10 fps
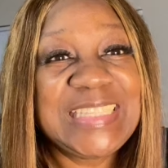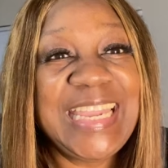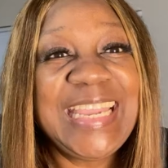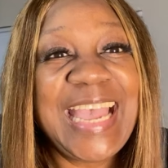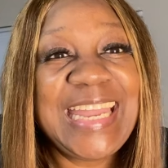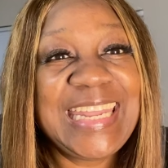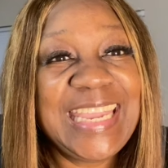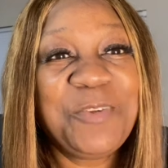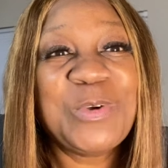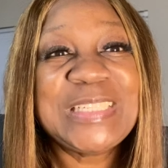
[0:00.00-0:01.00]
thing I
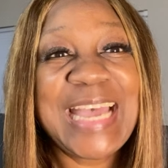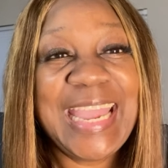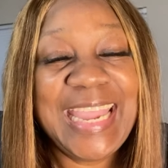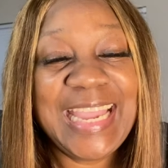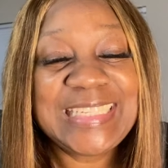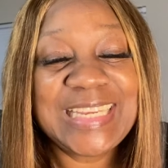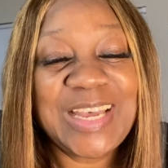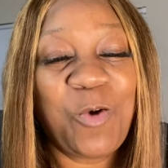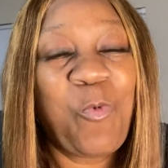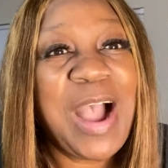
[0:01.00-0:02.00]
did was I had
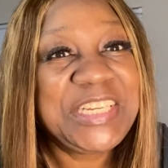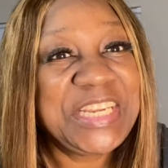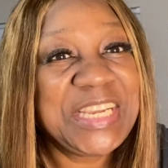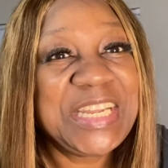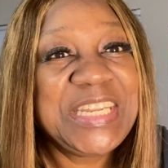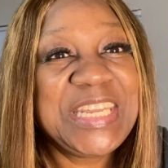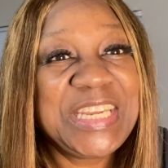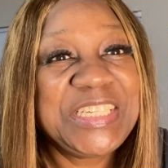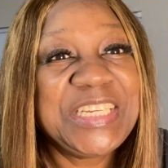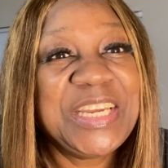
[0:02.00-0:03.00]
to wash and
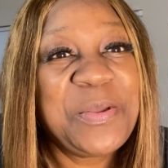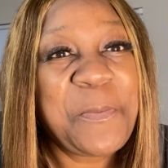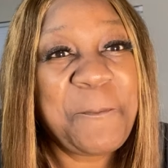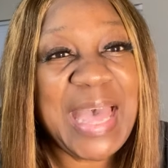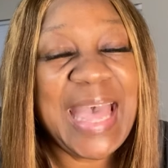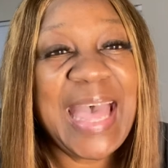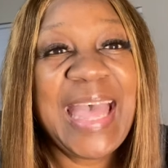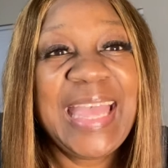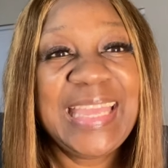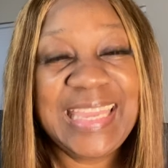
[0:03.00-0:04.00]
condition
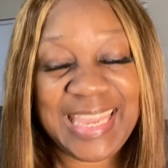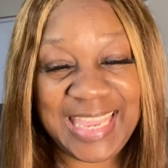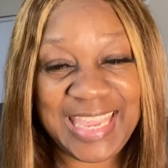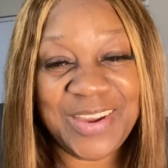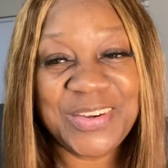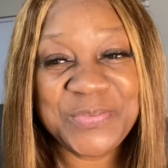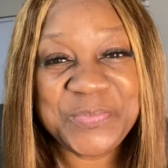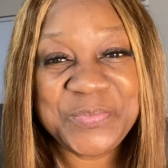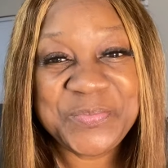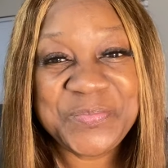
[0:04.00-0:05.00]
my hair.
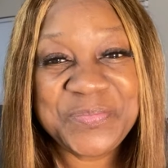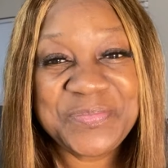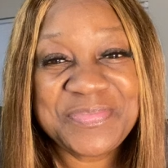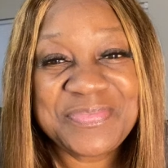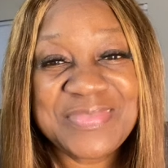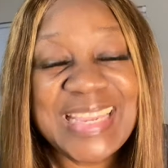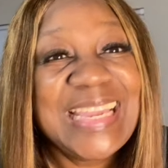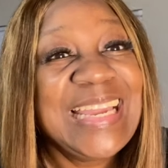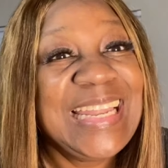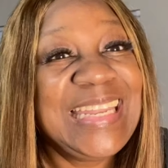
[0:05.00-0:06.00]

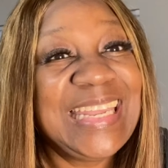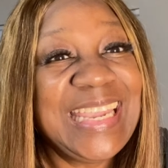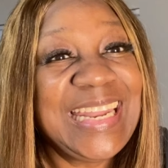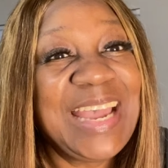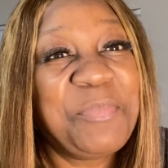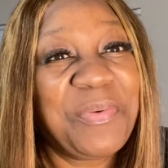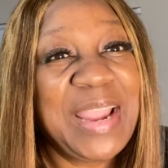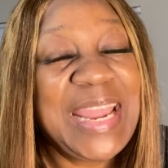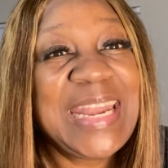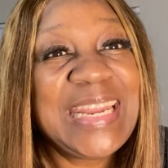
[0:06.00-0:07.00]
Then I
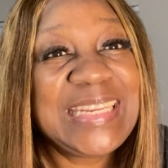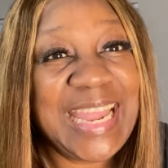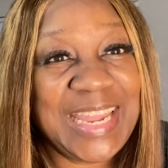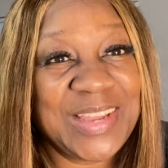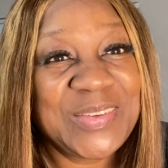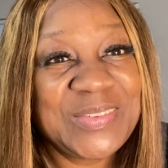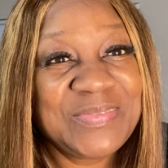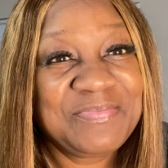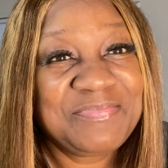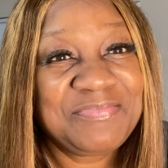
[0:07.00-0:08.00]
braided it down.
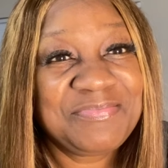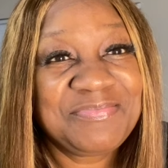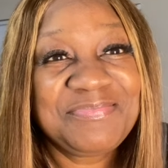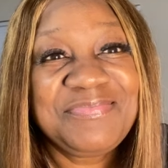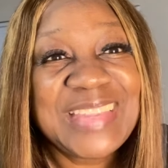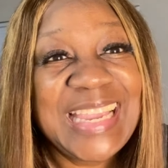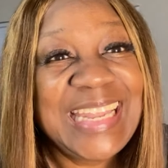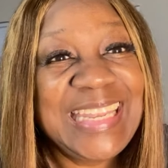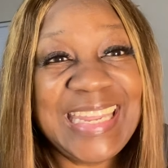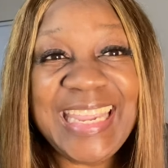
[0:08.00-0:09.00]

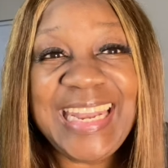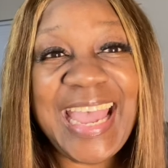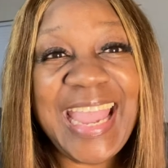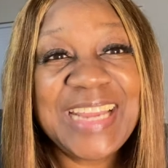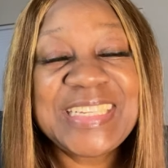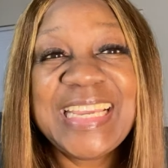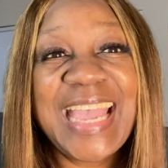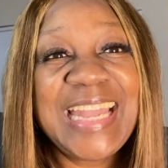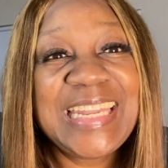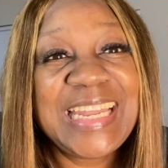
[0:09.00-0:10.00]
Then I actually
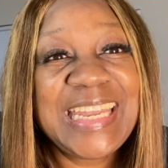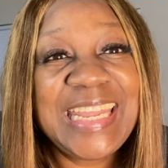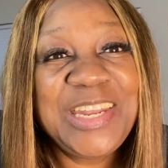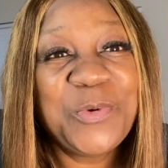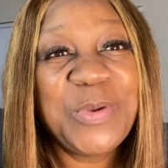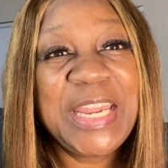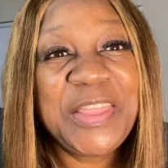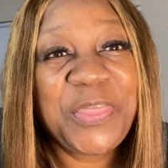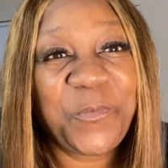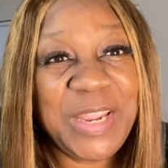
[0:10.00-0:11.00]
got the needle
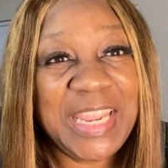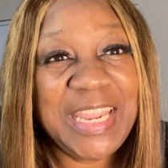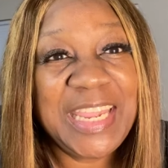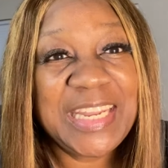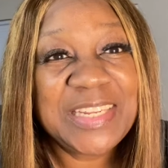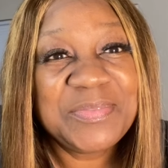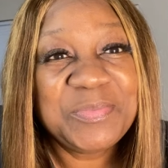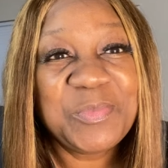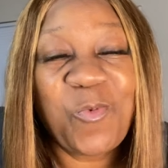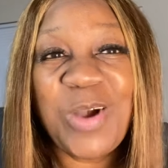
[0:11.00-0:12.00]
and thread
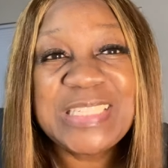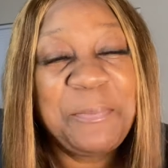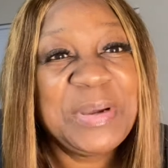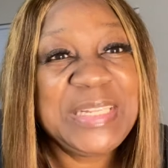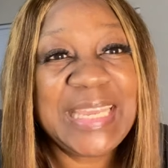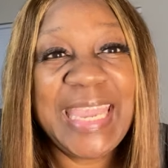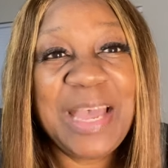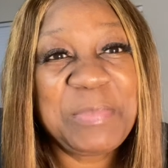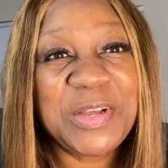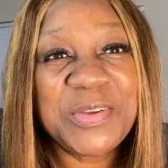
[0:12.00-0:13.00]
once I put the
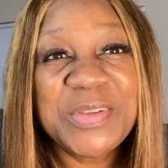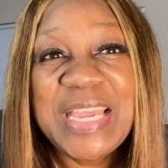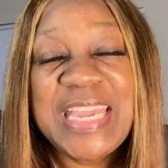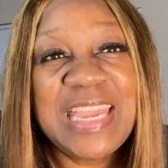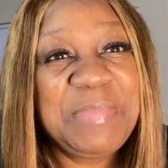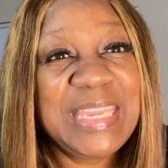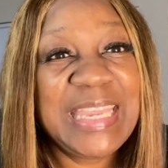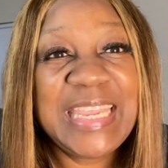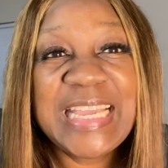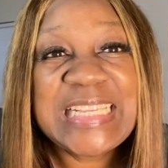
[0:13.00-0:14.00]
cap on and
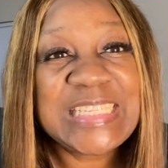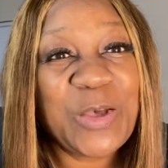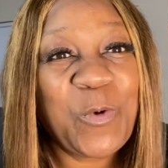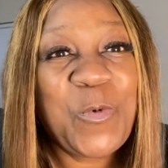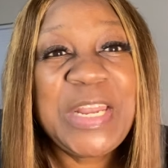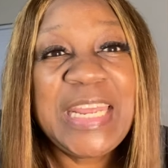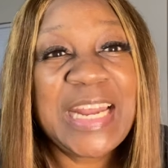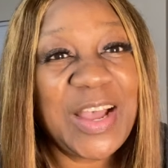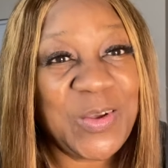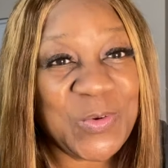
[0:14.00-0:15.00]
began sewing it
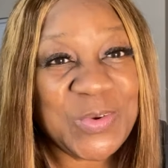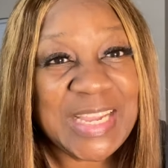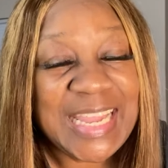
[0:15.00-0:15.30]
on.